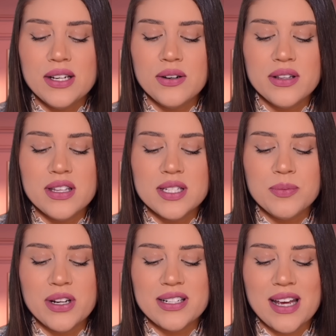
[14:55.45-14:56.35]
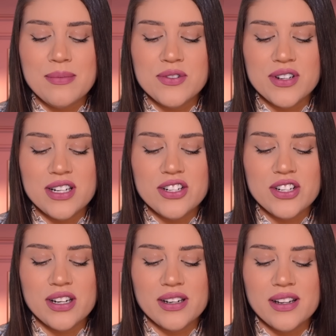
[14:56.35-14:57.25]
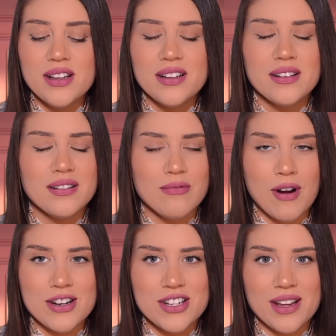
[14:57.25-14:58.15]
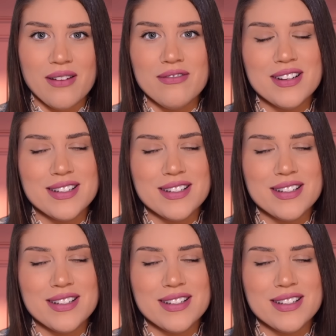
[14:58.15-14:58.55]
or the springtime tradition of watching every